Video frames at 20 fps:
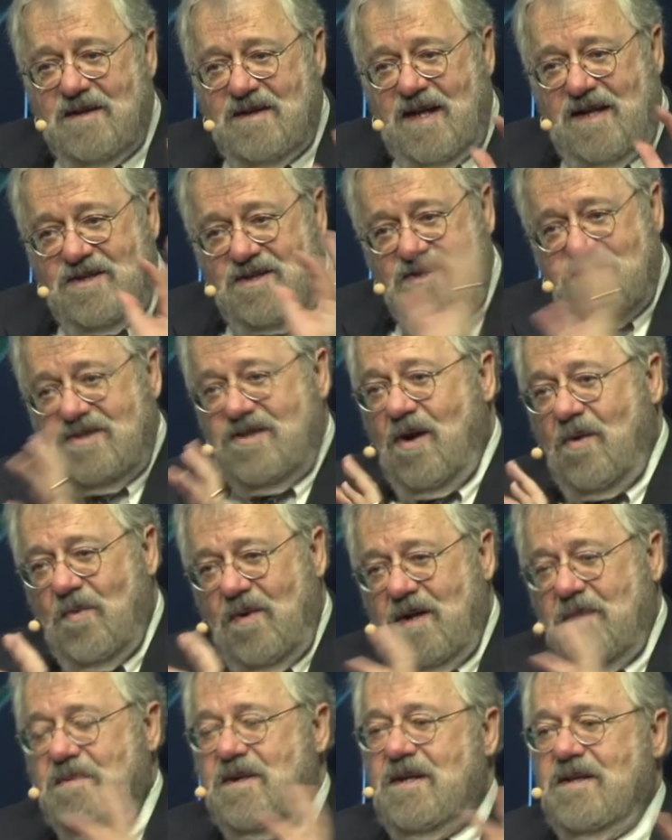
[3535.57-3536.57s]
They just don't
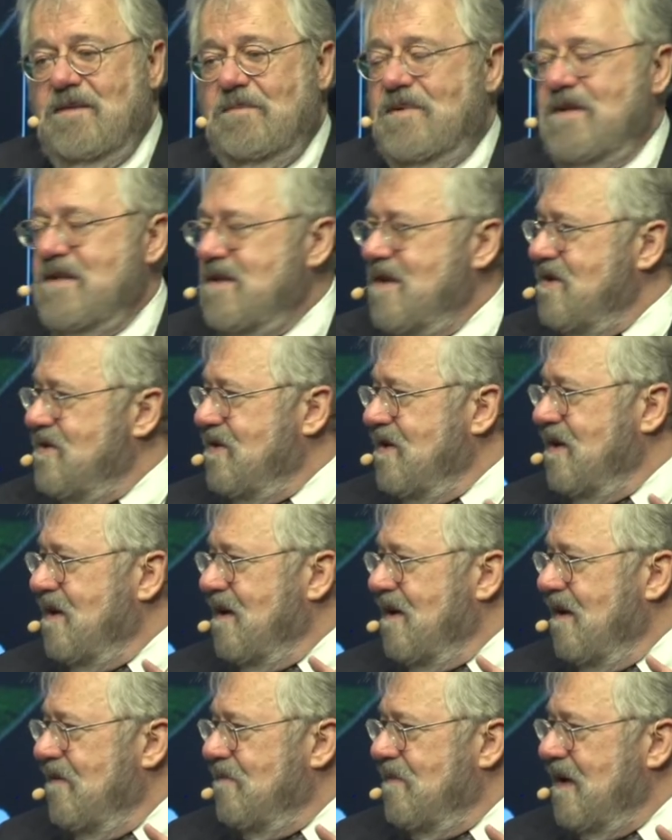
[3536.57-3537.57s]
want to be in the
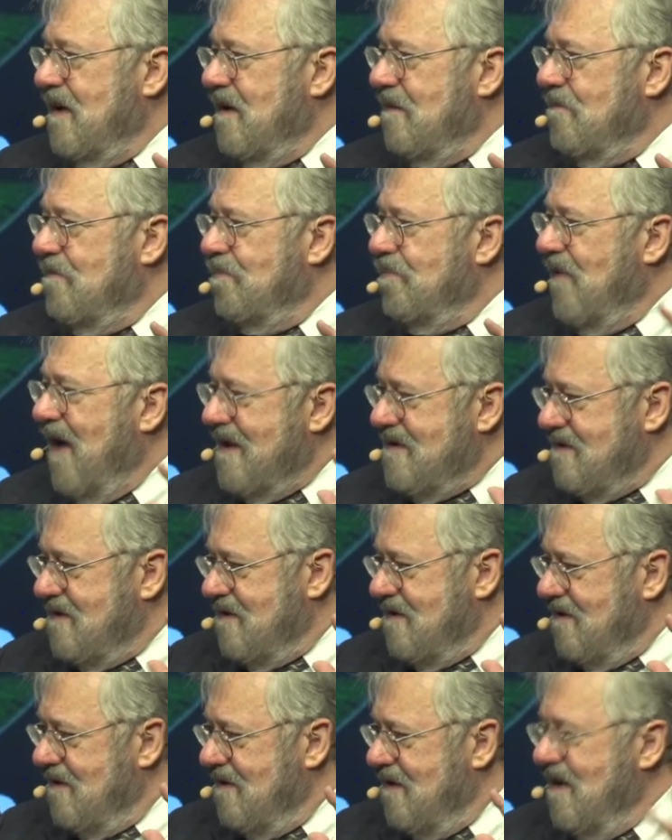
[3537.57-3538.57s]
position of being pressed. That's the news
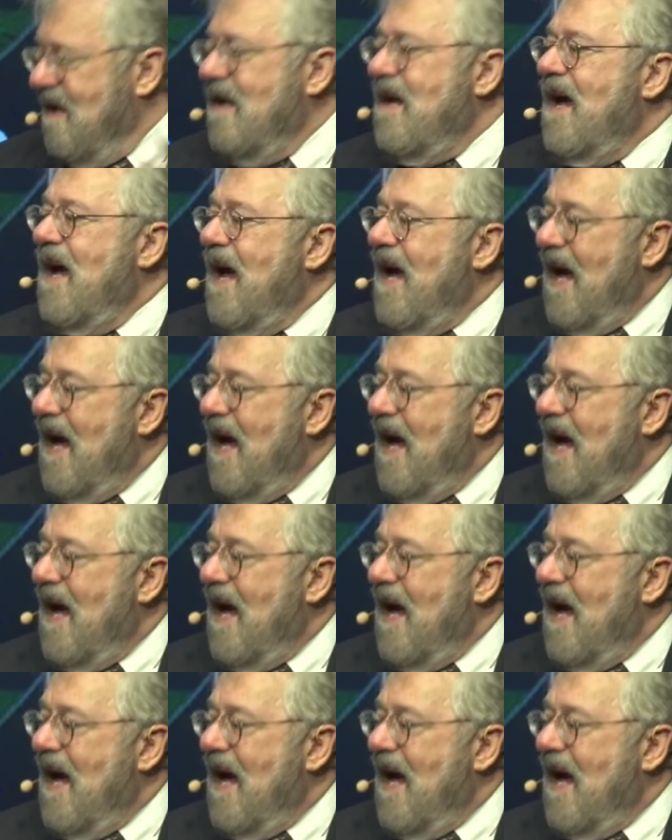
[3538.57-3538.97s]
photographer.